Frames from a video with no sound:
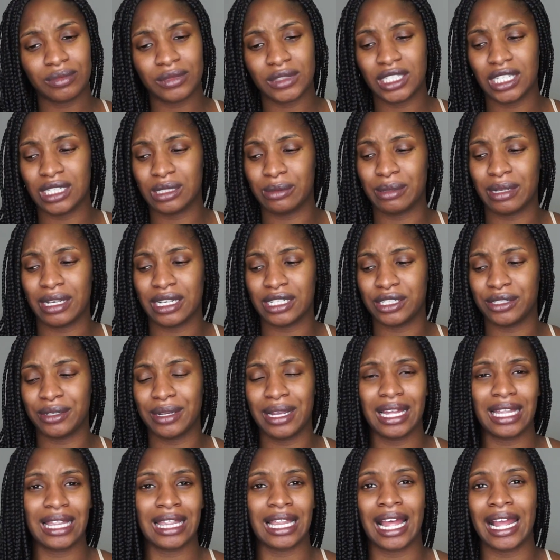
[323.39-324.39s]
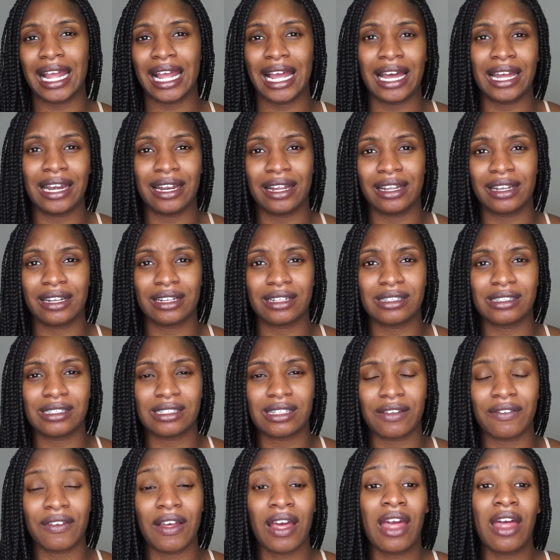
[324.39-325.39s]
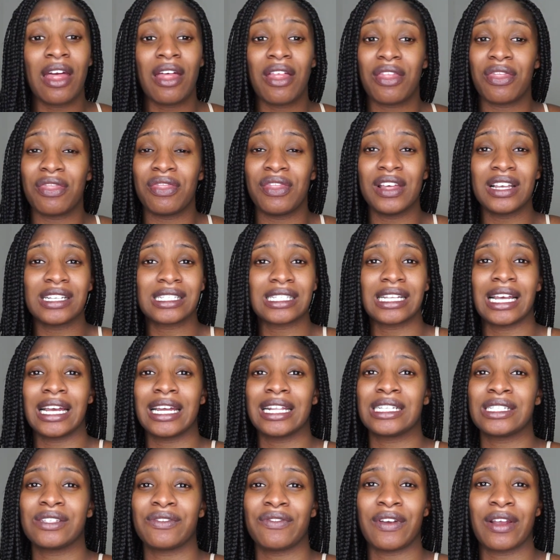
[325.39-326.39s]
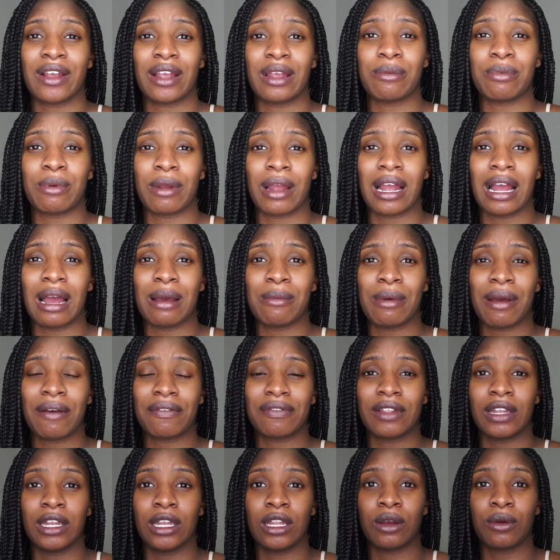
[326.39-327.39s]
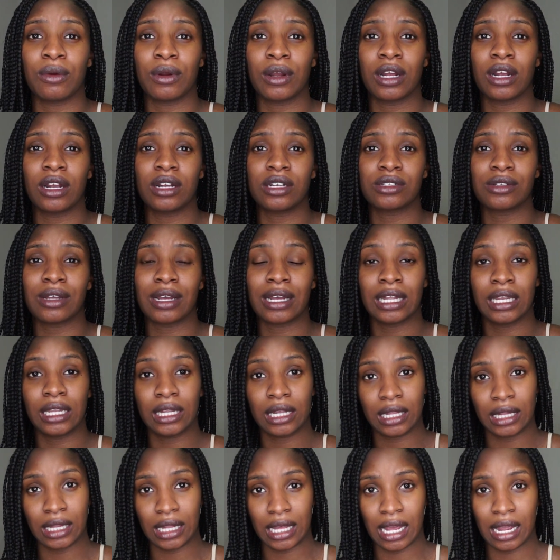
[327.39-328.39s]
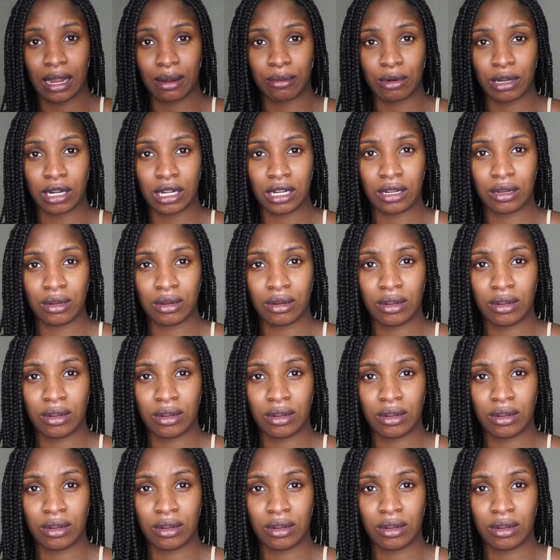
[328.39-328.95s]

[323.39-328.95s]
Just because you get lightheaded and stuff. This light is very bright. I'm gonna have to lower her so I can look in the camera.